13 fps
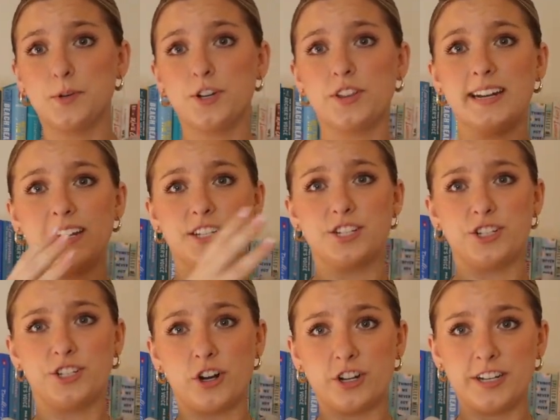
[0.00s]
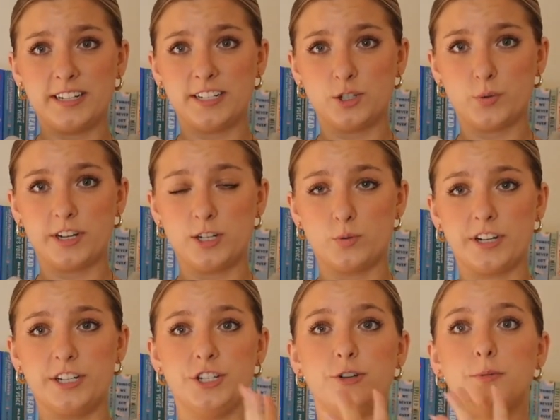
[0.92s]
book that I started in
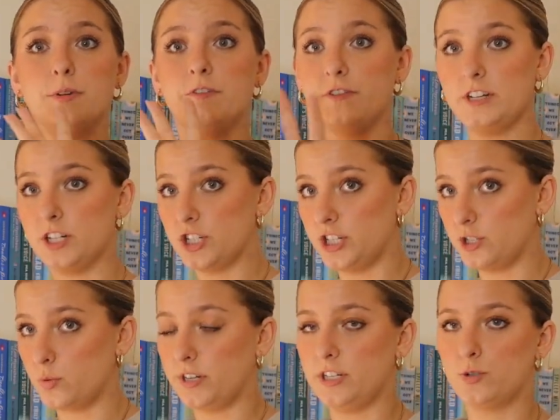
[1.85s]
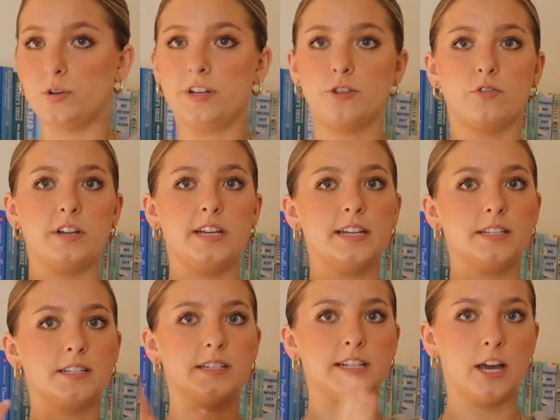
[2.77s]
2022 but finished in 2023
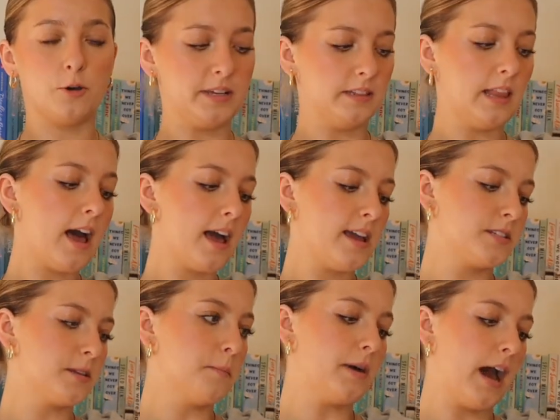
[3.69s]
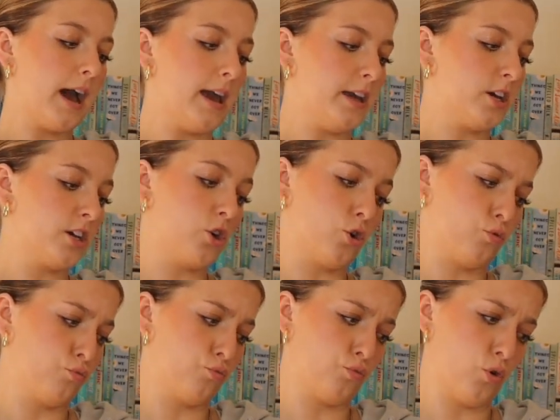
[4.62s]
is Tell Me Lies by
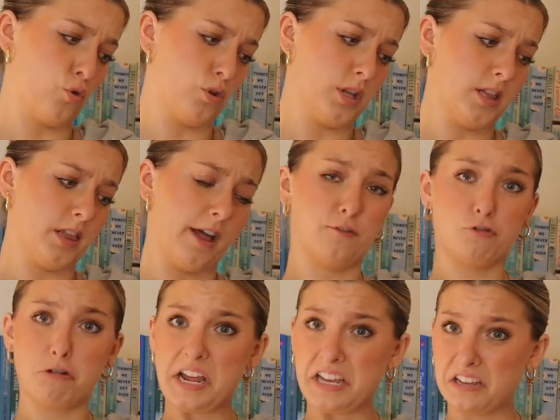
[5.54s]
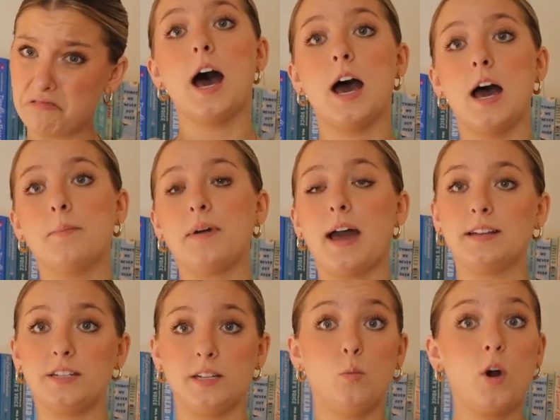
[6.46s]
Carola Leverin. I
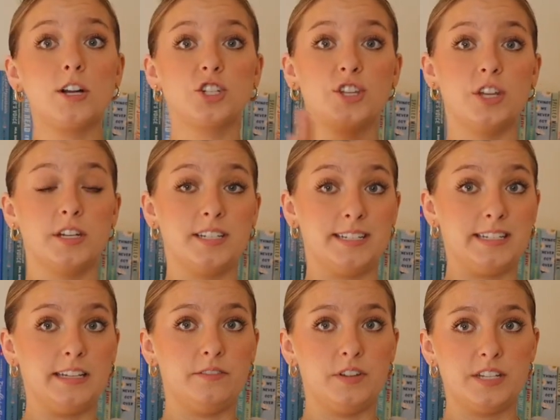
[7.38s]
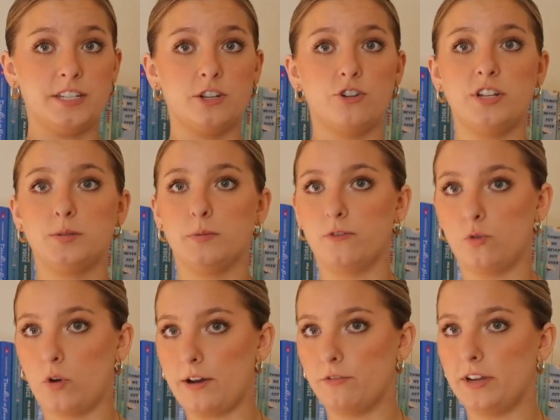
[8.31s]
did watch the TV series
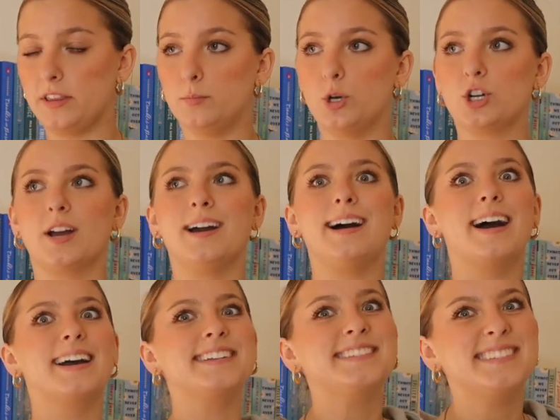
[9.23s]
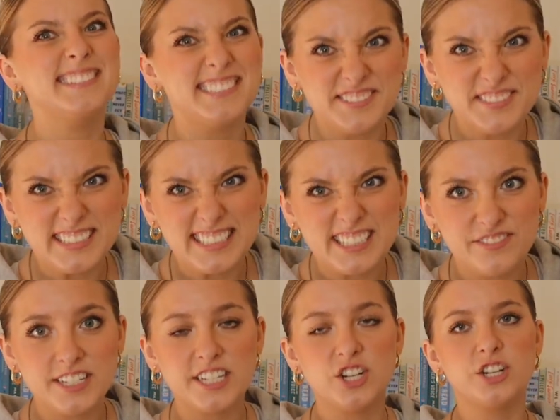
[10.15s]
before I read the book. I love the
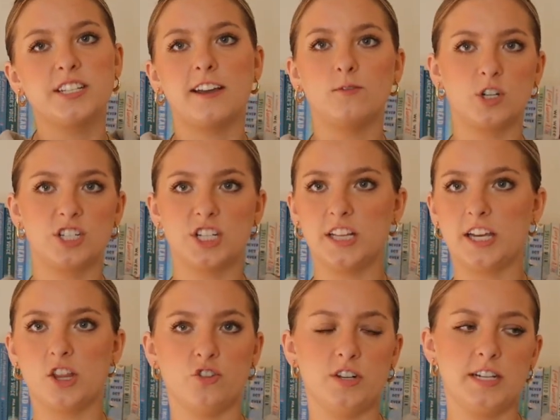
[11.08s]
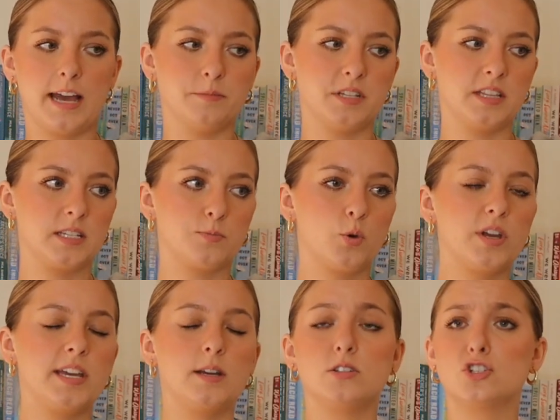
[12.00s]
TV series. I've watched it like 3 times at this
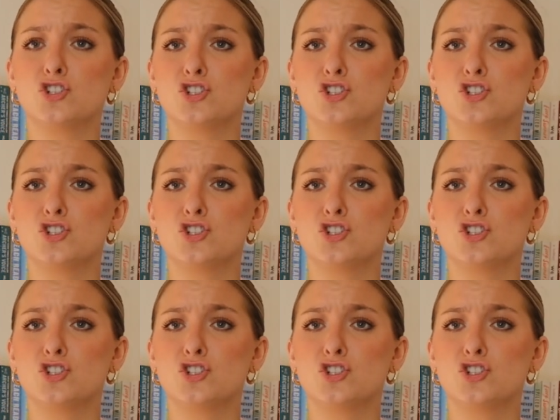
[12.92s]
point. It's